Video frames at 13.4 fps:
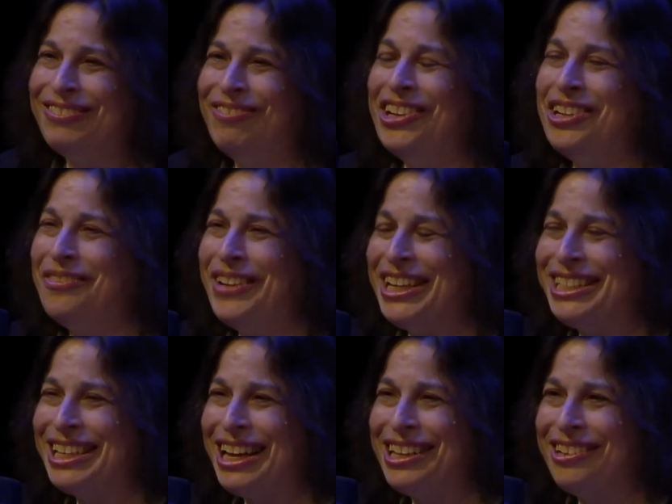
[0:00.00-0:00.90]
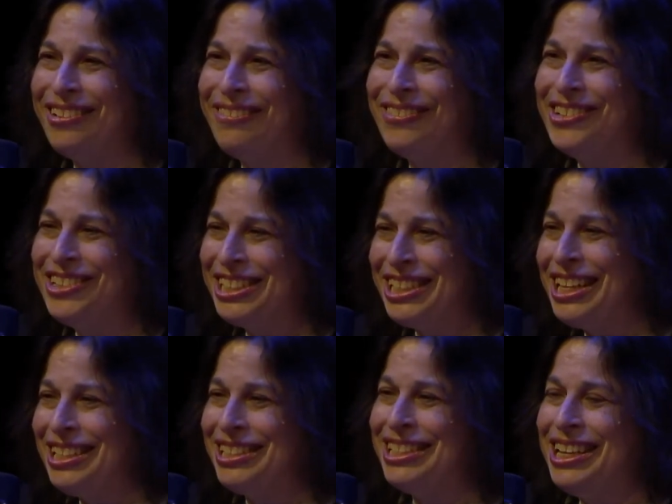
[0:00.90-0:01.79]
motivates other folks
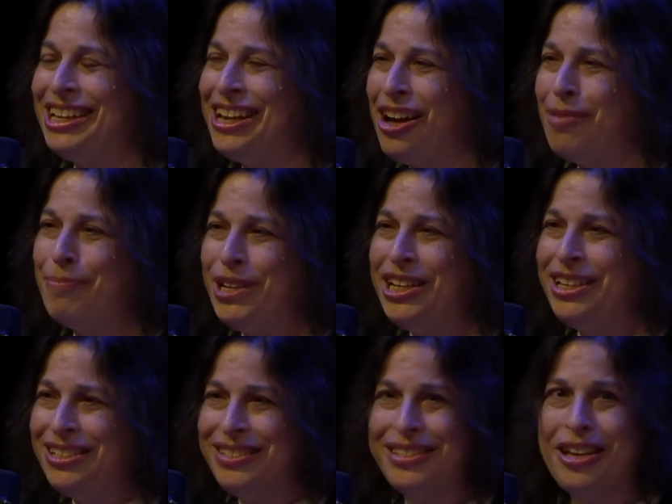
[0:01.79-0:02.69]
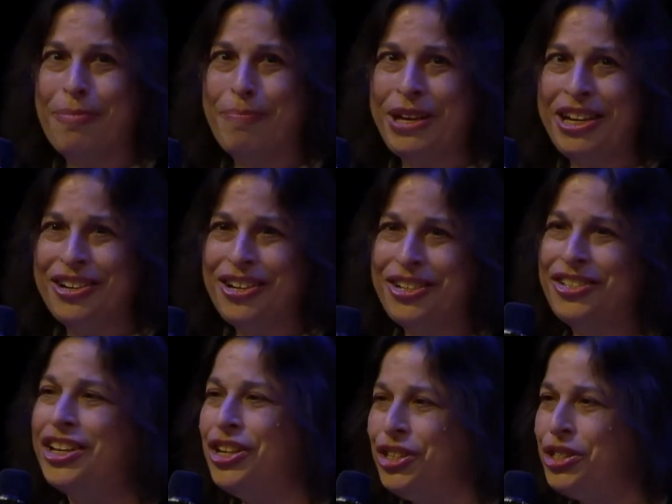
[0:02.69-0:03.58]
like seeing companies, their
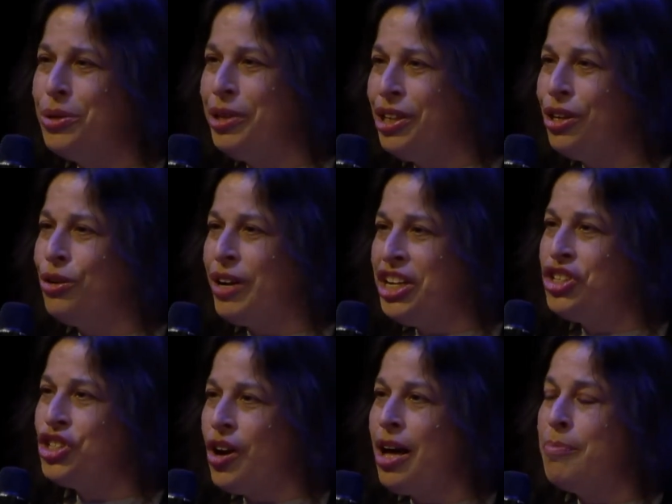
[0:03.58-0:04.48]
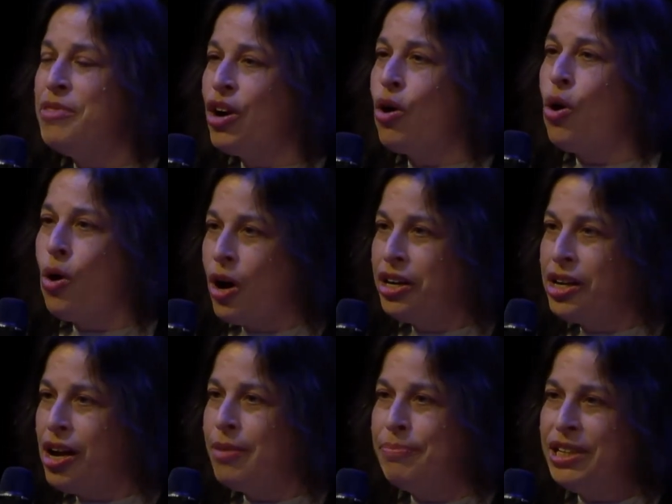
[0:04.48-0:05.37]
peers, doing a great job. There are
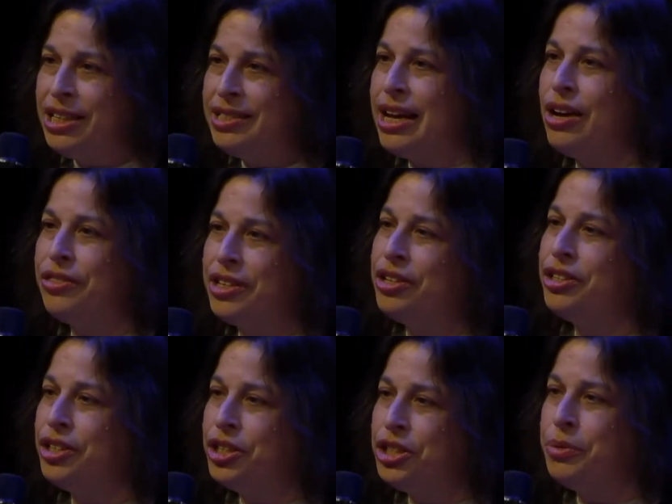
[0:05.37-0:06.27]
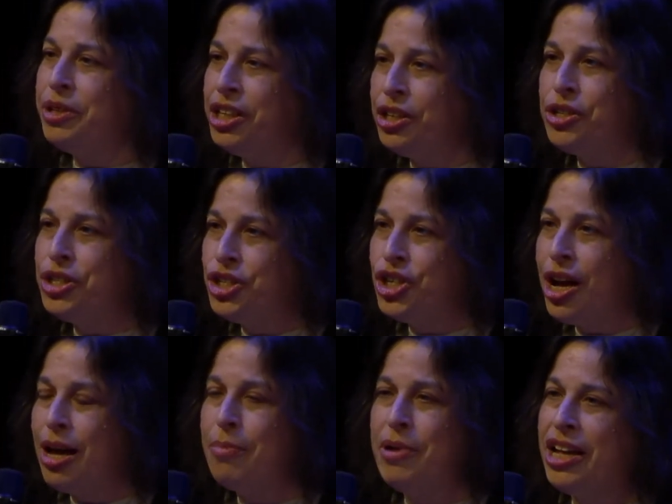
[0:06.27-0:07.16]
companies out there that are doing a good
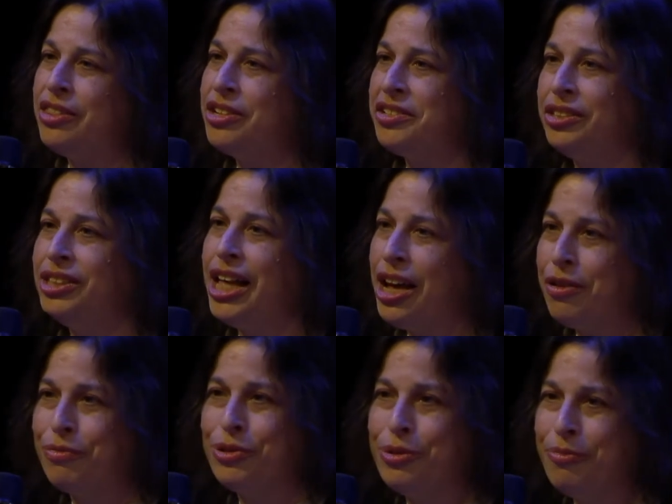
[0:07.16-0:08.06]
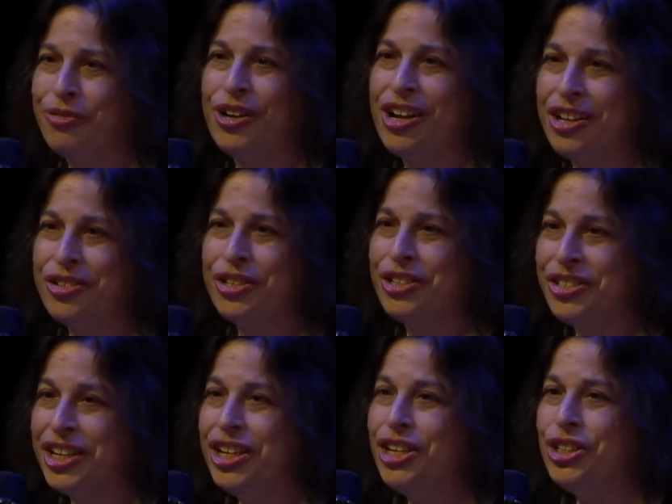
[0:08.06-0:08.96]
job, and there's a lot of room for
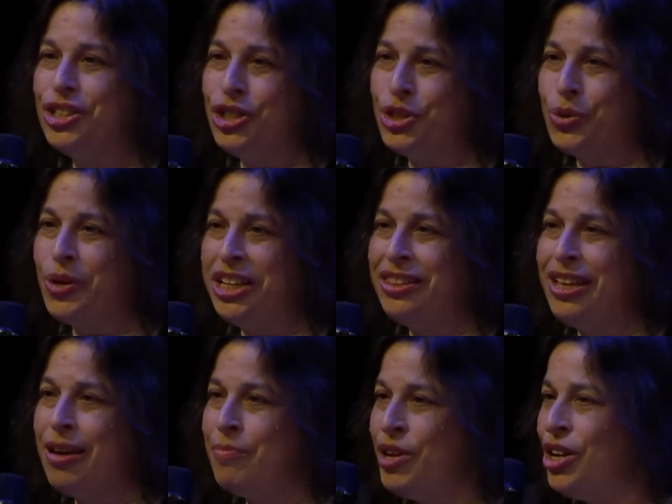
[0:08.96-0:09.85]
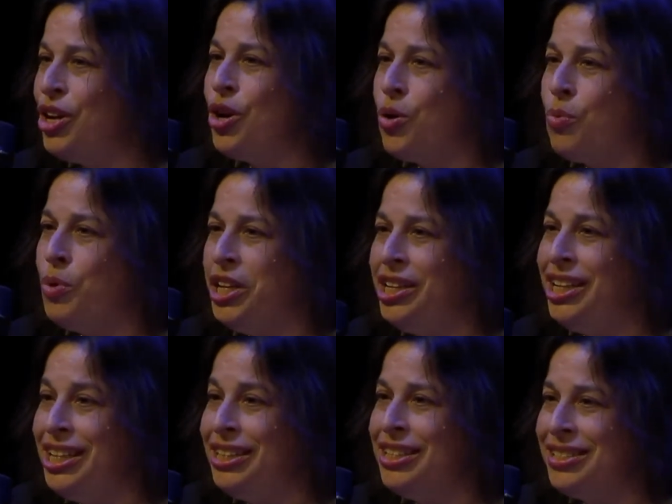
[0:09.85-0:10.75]
others to join them. We
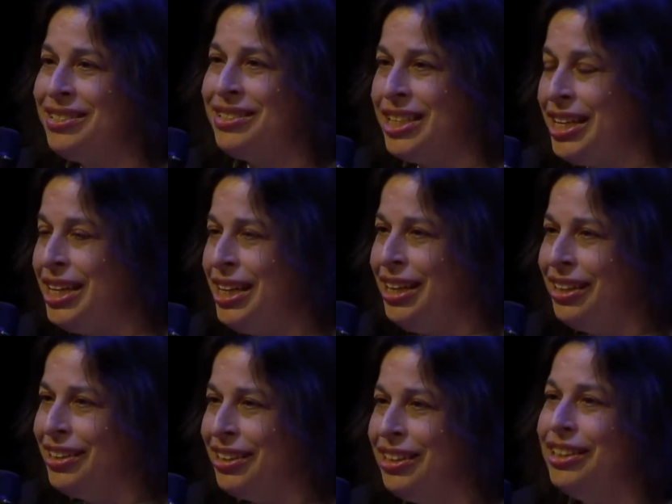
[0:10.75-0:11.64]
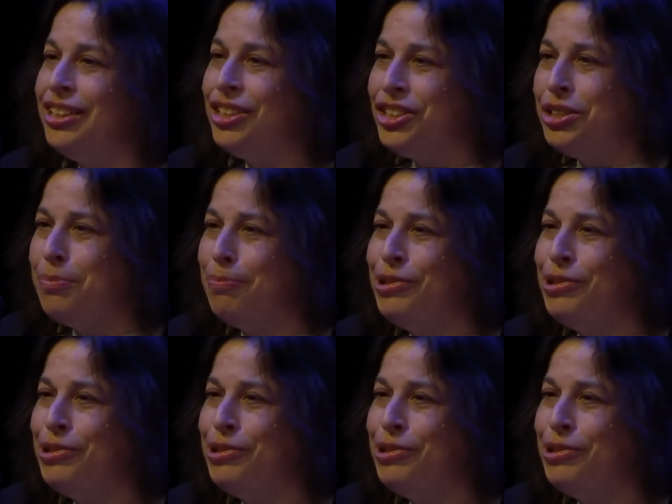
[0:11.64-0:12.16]
need the city to